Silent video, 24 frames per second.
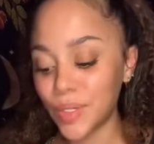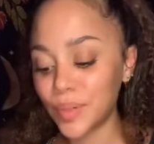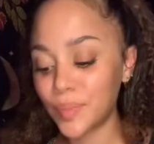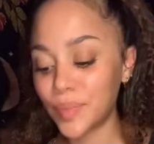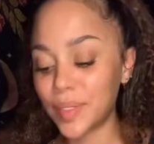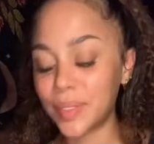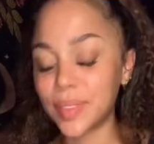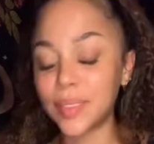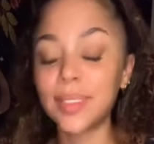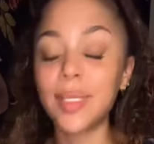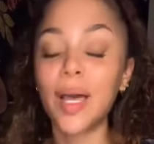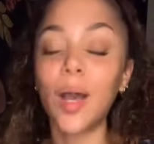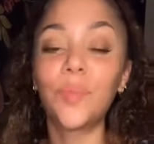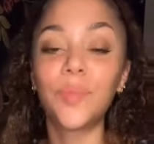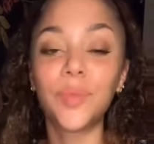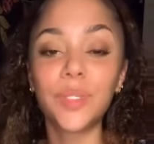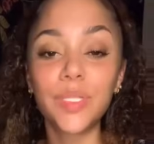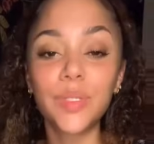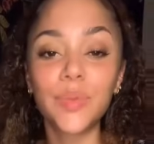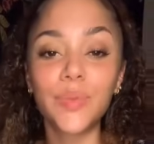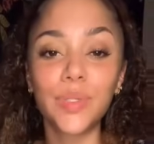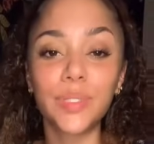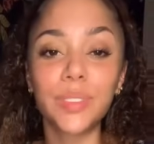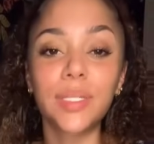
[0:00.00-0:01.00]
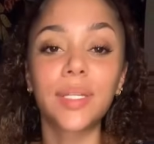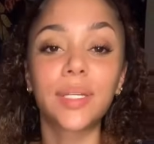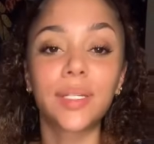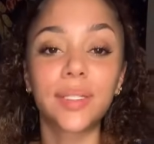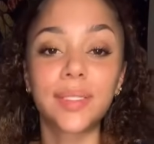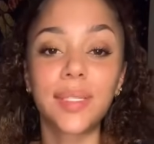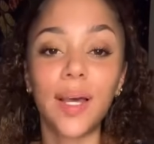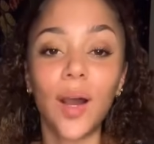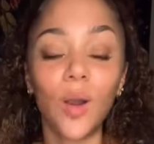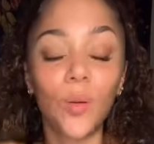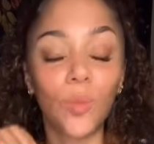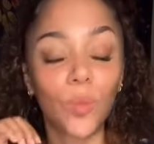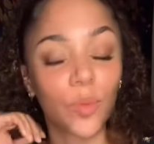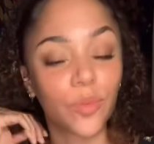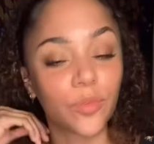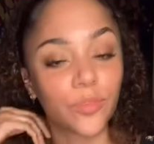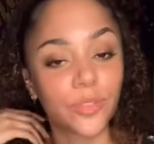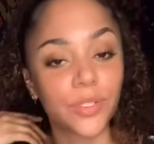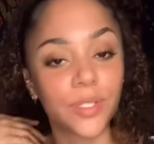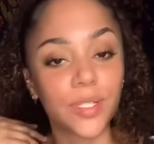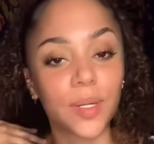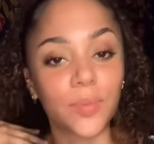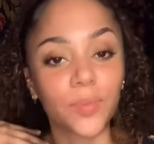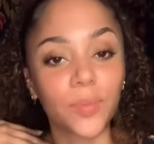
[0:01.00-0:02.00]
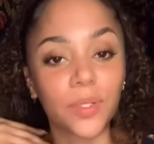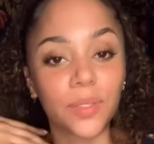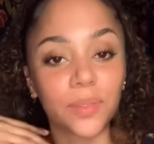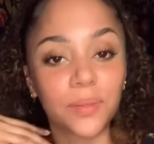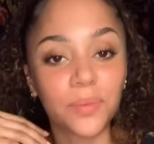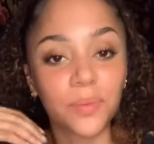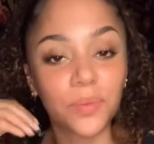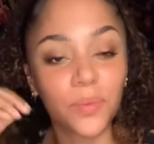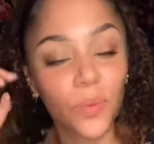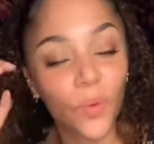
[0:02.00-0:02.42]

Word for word: have been a tower. This feels like a tower moment for someone.